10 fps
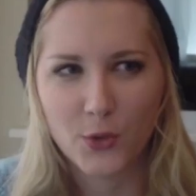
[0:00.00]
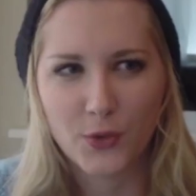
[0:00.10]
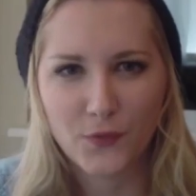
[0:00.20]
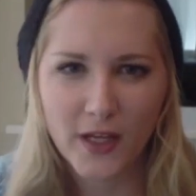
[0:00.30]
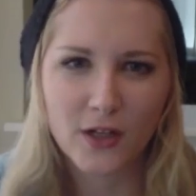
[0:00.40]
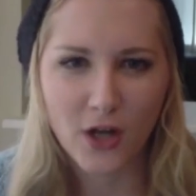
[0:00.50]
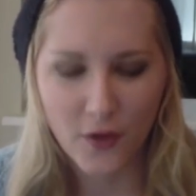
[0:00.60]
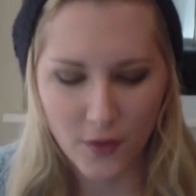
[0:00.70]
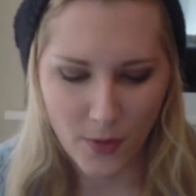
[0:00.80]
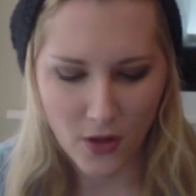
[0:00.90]
your finger
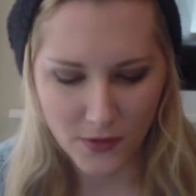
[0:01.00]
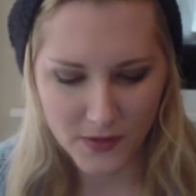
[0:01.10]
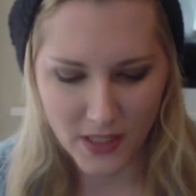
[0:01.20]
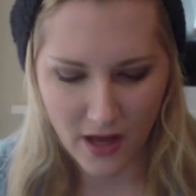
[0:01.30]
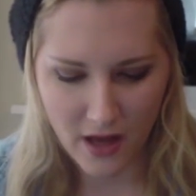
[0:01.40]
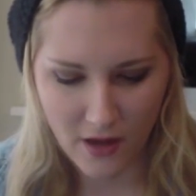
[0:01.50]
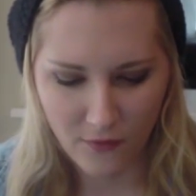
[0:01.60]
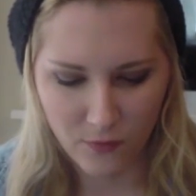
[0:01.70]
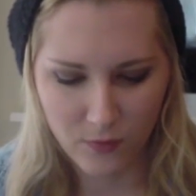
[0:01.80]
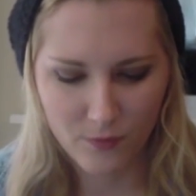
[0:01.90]
on the pulse
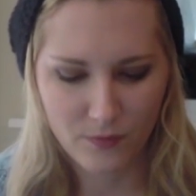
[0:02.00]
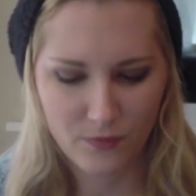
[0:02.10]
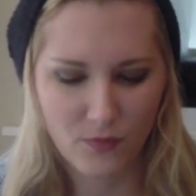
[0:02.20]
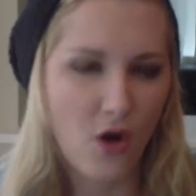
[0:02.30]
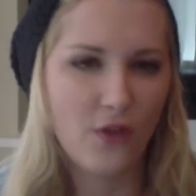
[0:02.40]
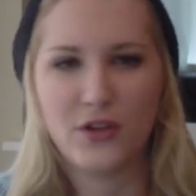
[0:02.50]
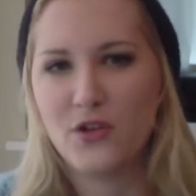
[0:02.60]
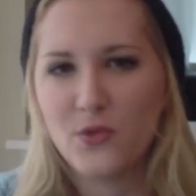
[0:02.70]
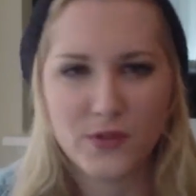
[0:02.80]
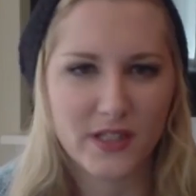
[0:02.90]
of all the
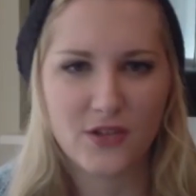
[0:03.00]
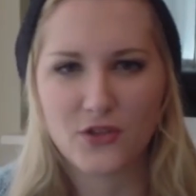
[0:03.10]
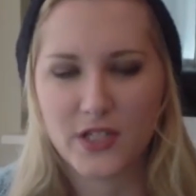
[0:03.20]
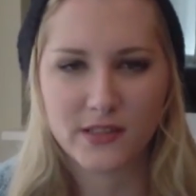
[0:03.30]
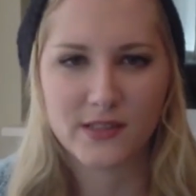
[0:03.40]
news and interesting